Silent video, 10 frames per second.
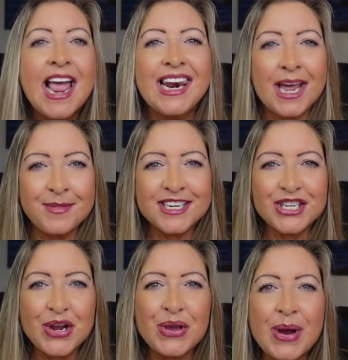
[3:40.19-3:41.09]
Let me
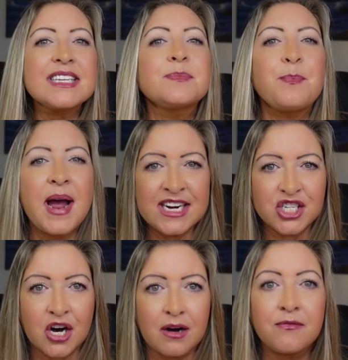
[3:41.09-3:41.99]
show you this pie
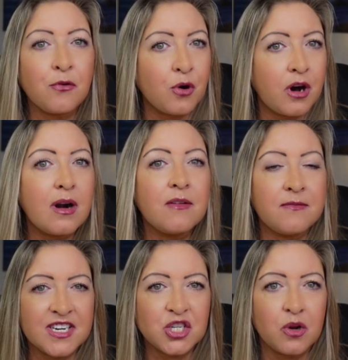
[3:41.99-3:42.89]
chart for
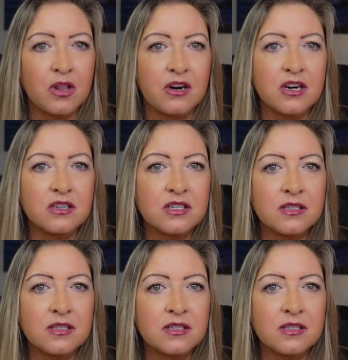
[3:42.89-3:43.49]
visual learners.